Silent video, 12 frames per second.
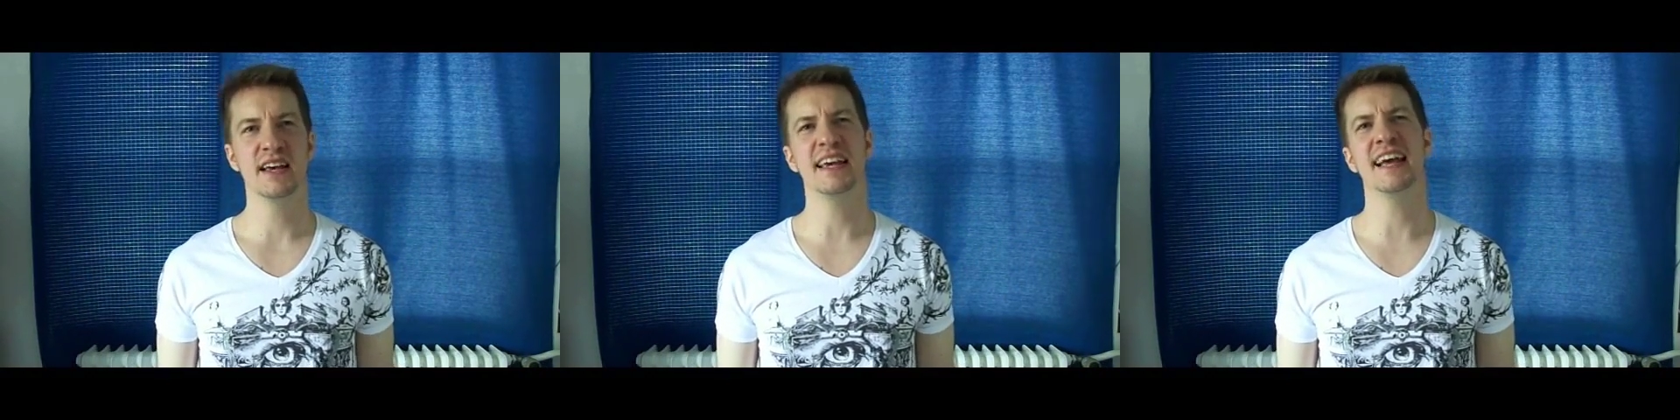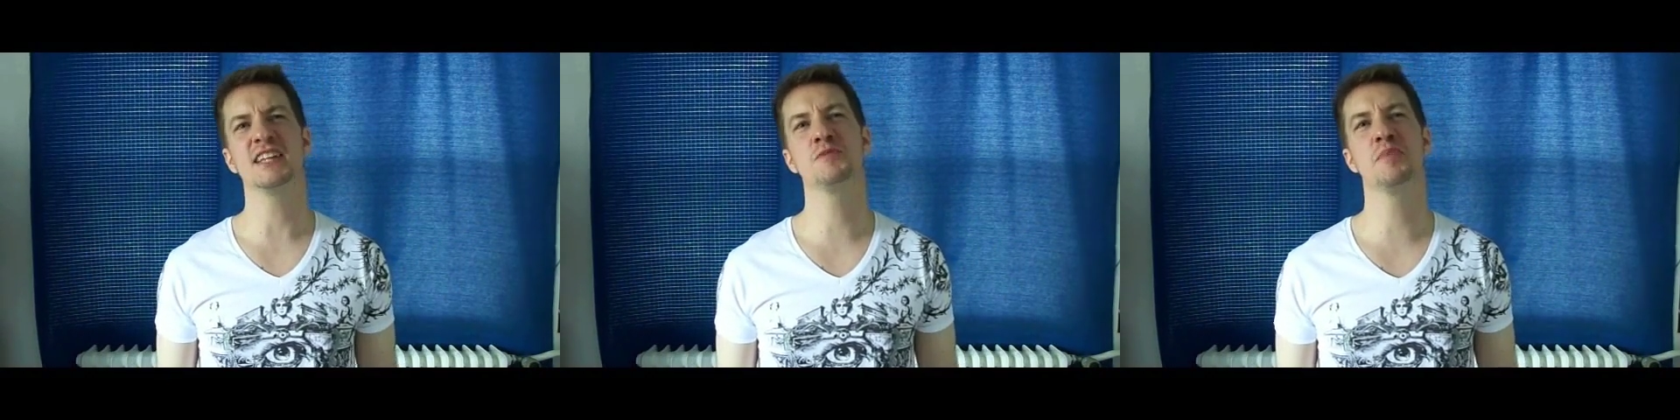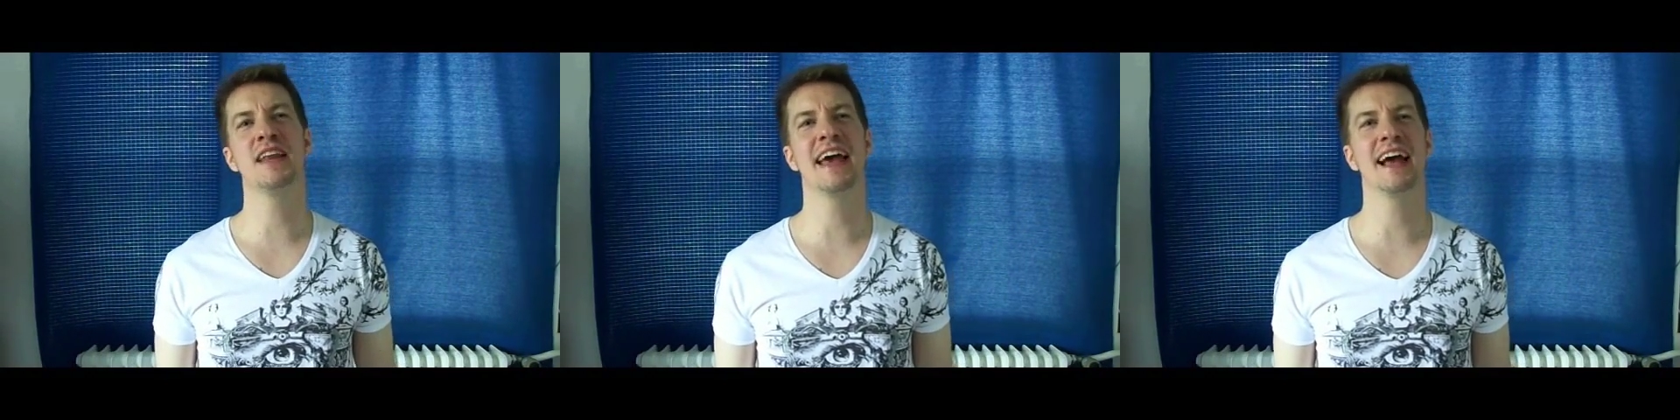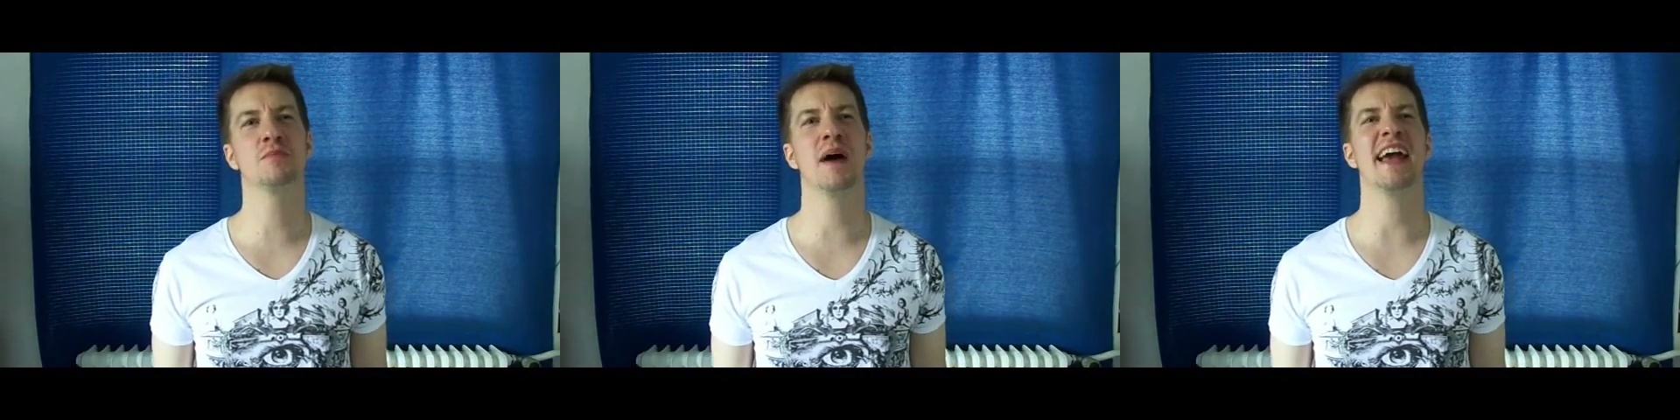yet
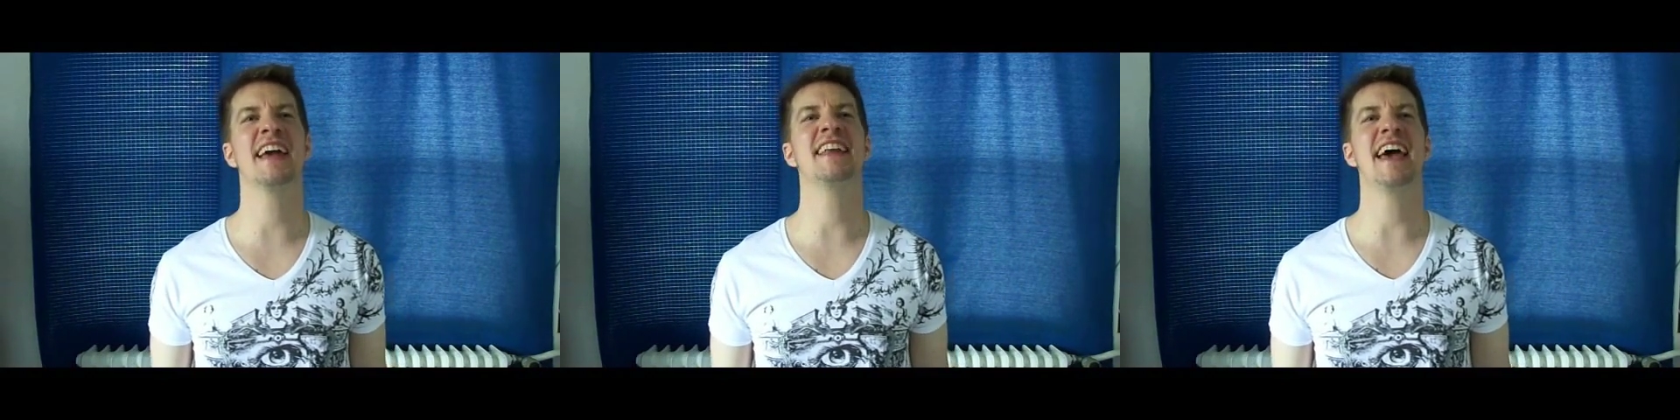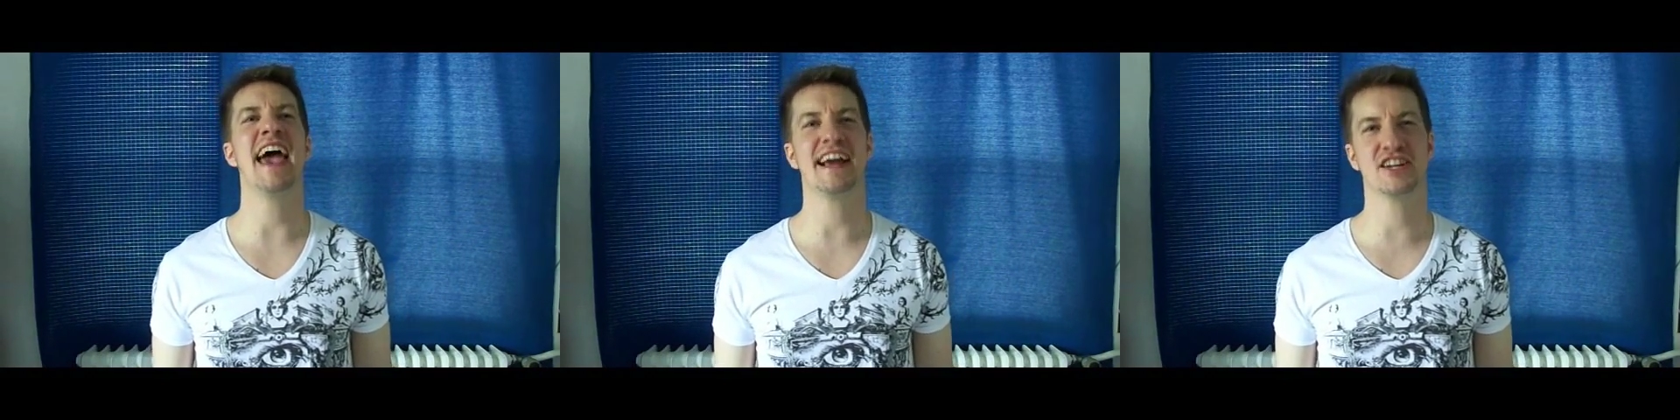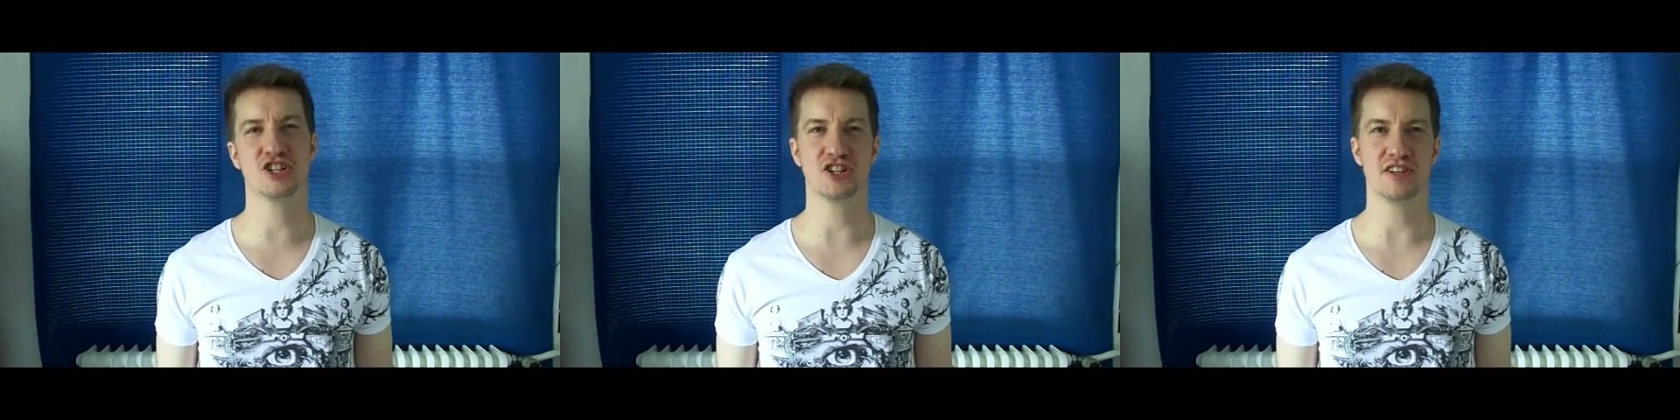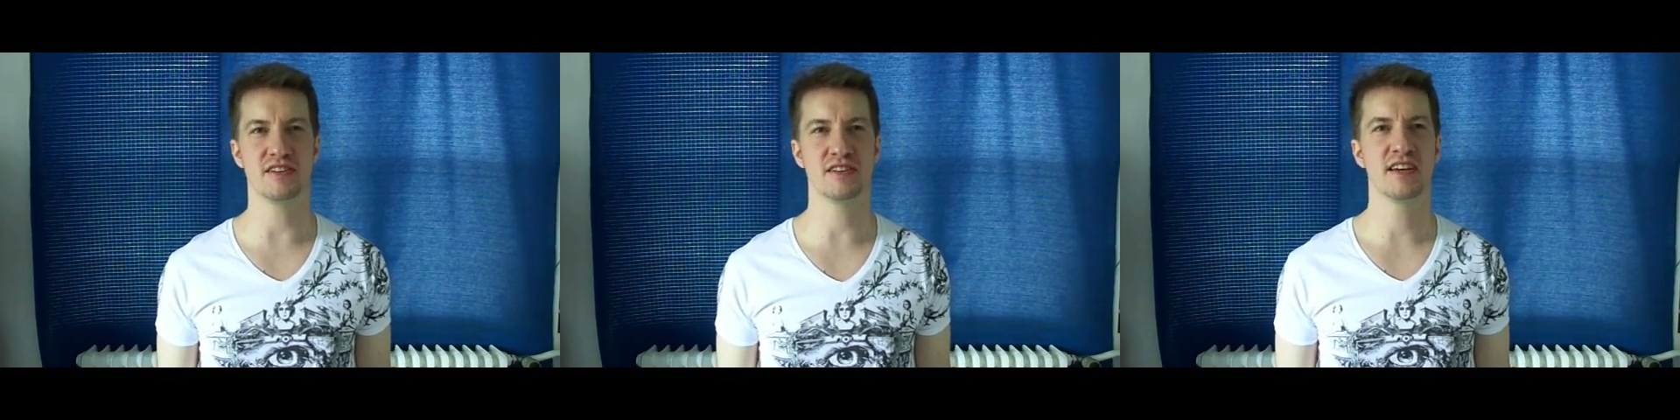plagued by inaction